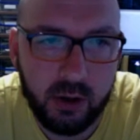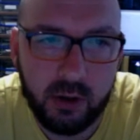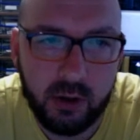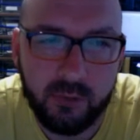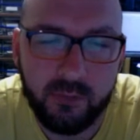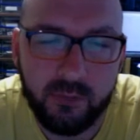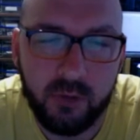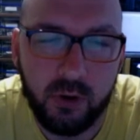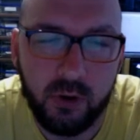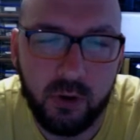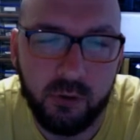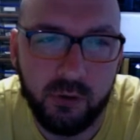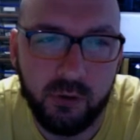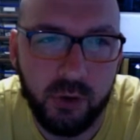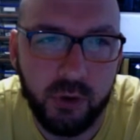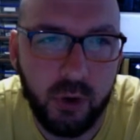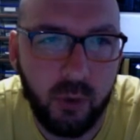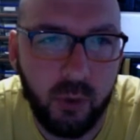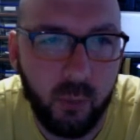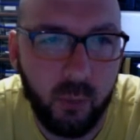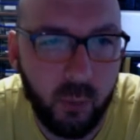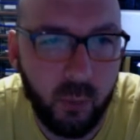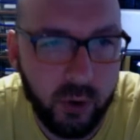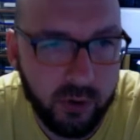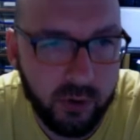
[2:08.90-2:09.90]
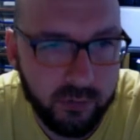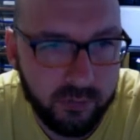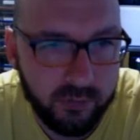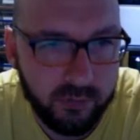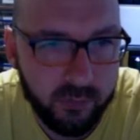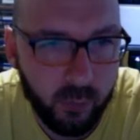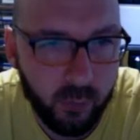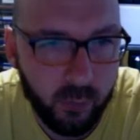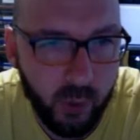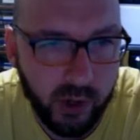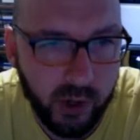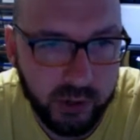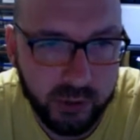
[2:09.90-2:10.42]
following on with
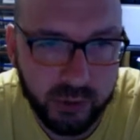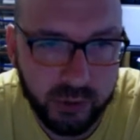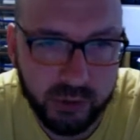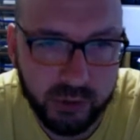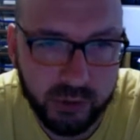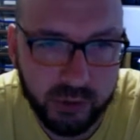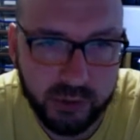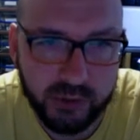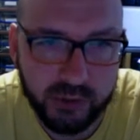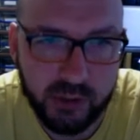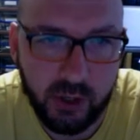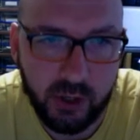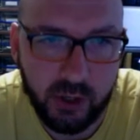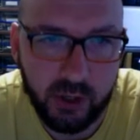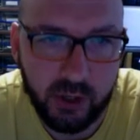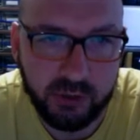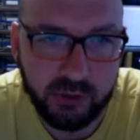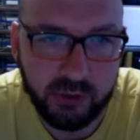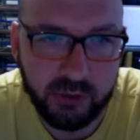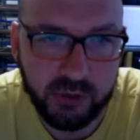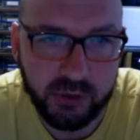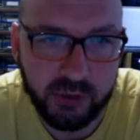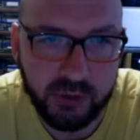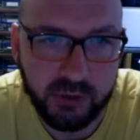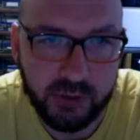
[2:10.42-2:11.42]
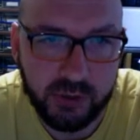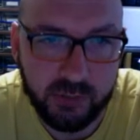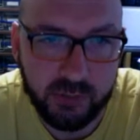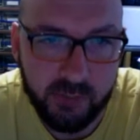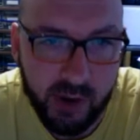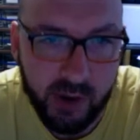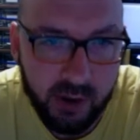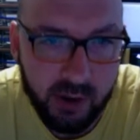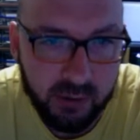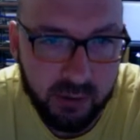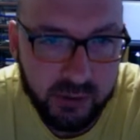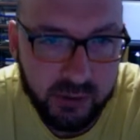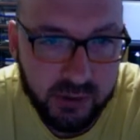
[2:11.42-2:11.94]
when you should start introducing
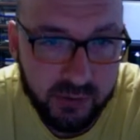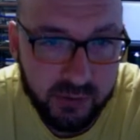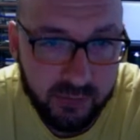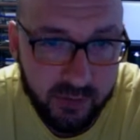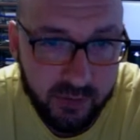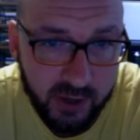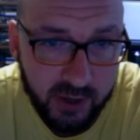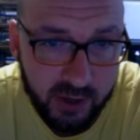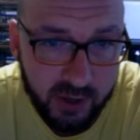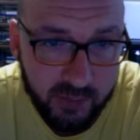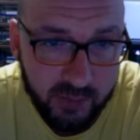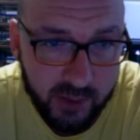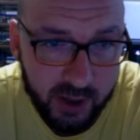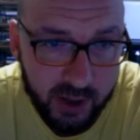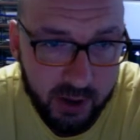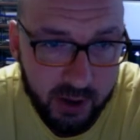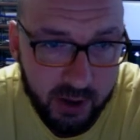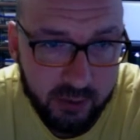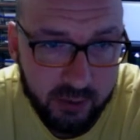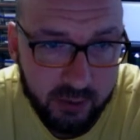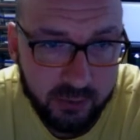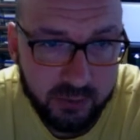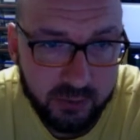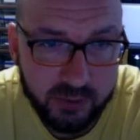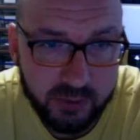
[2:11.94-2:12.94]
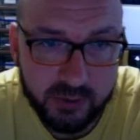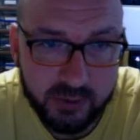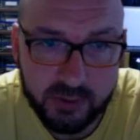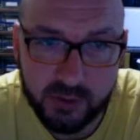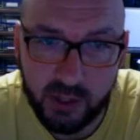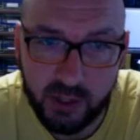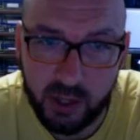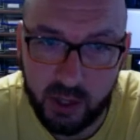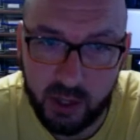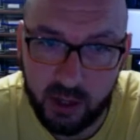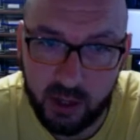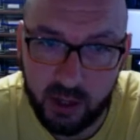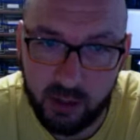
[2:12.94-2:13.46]
males to females,
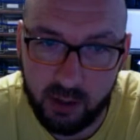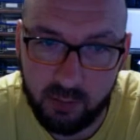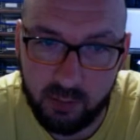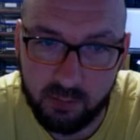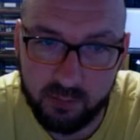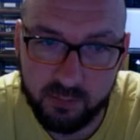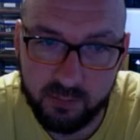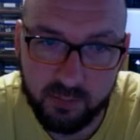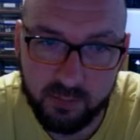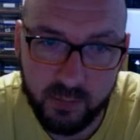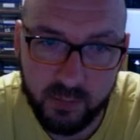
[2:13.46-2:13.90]
the